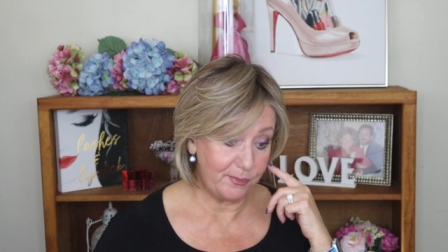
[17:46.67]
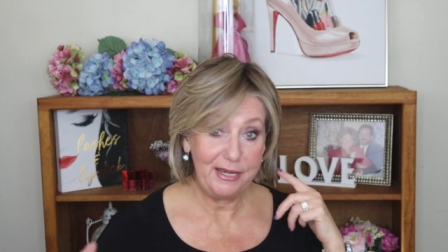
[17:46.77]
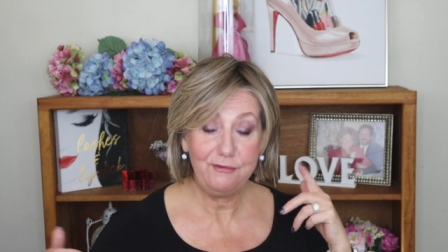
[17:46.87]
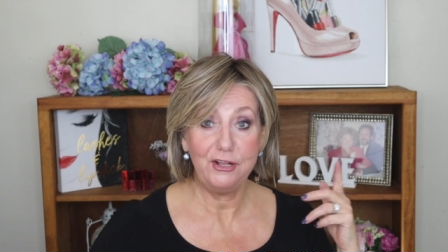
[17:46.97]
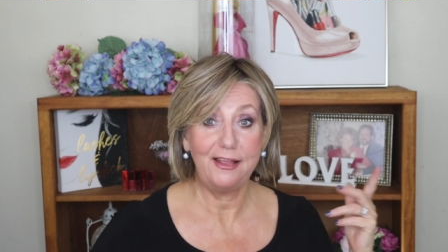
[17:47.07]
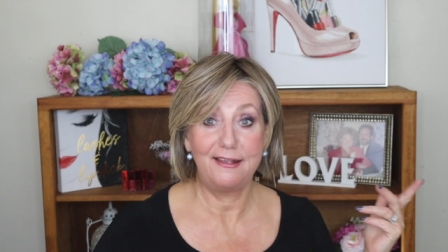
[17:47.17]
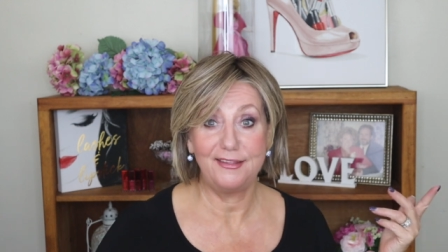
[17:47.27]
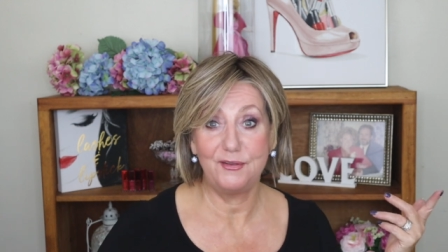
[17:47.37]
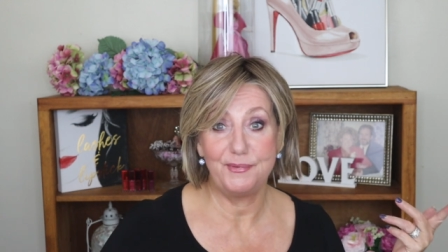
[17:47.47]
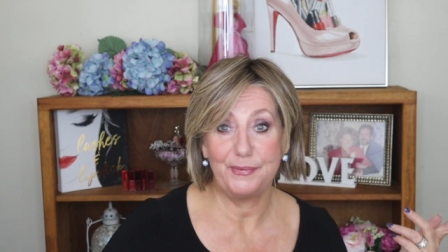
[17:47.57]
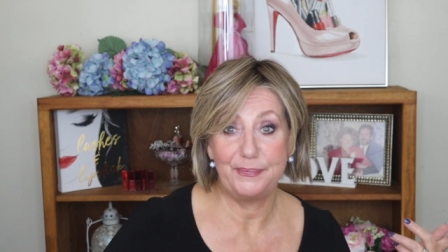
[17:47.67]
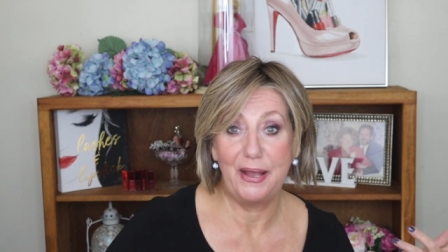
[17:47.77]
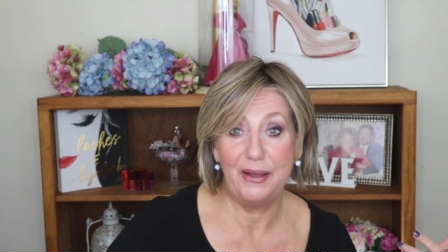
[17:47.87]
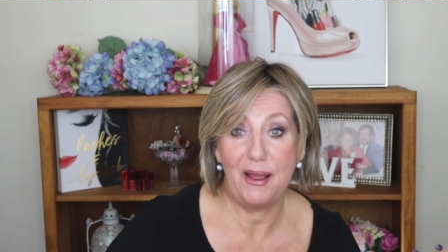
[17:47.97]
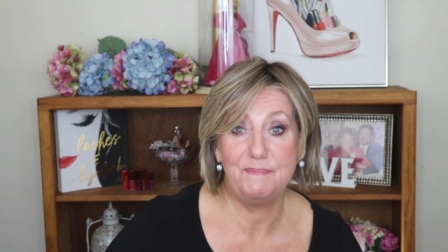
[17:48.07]
We didn't realize it would be
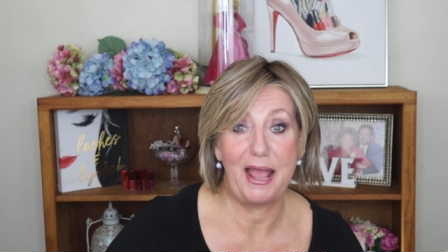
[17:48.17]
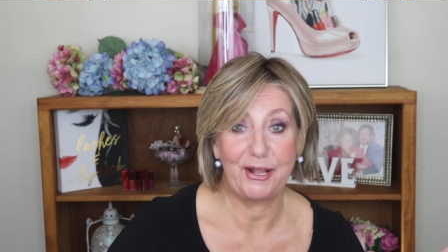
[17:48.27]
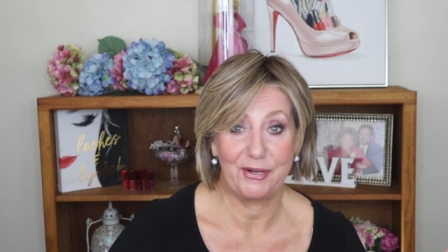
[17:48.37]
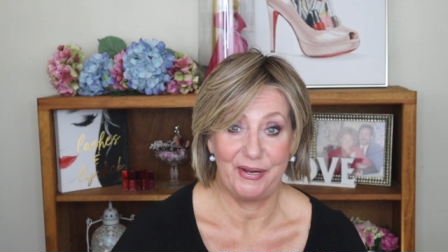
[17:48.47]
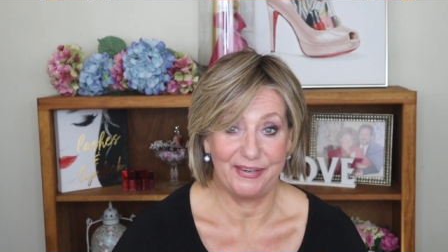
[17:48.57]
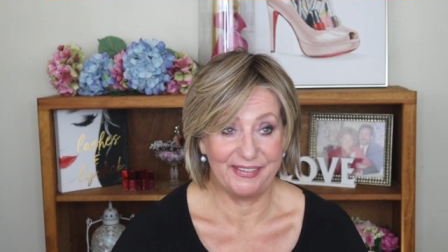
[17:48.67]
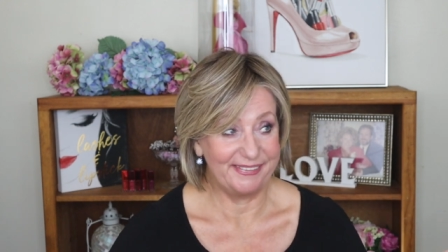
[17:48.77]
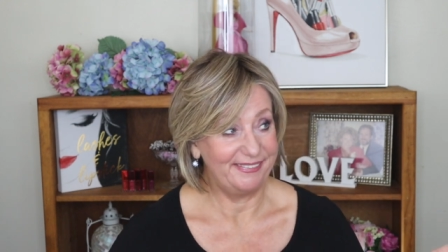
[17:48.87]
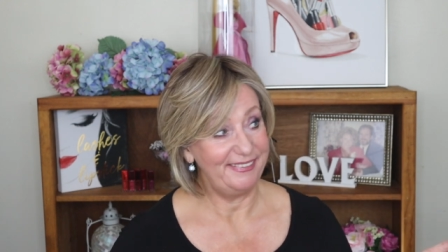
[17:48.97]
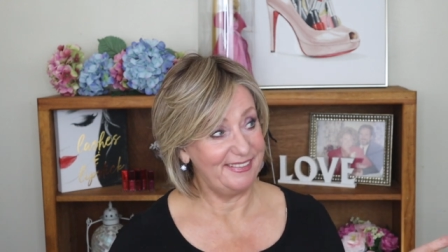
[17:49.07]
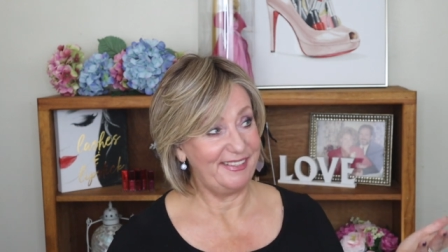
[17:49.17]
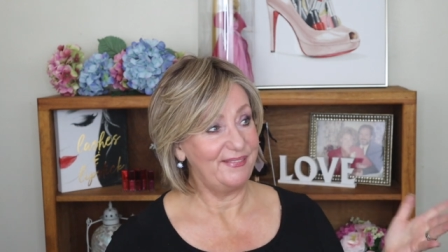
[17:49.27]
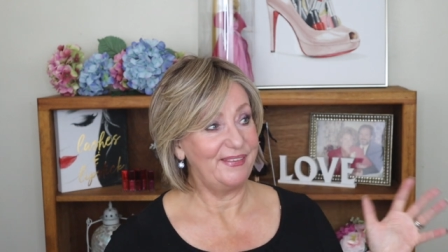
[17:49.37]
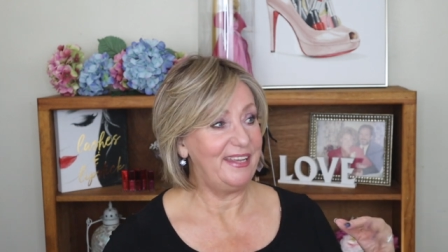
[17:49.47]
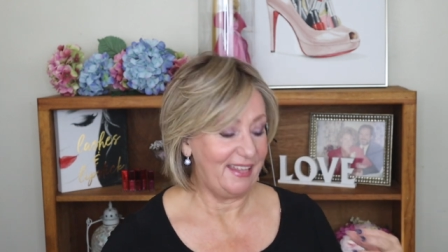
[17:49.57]
on back order and
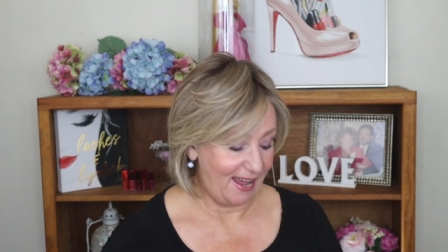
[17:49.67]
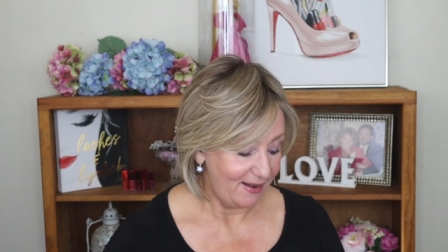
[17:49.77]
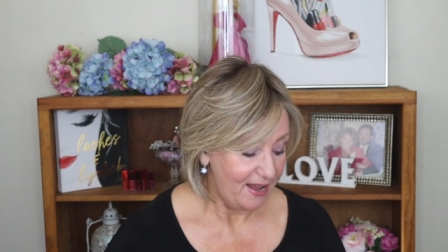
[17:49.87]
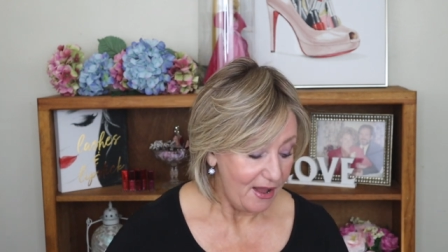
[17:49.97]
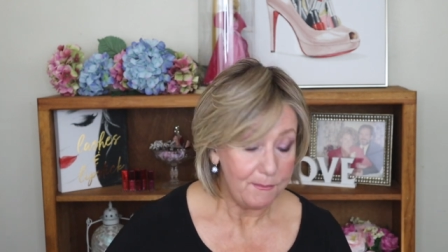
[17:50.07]
stuff like that.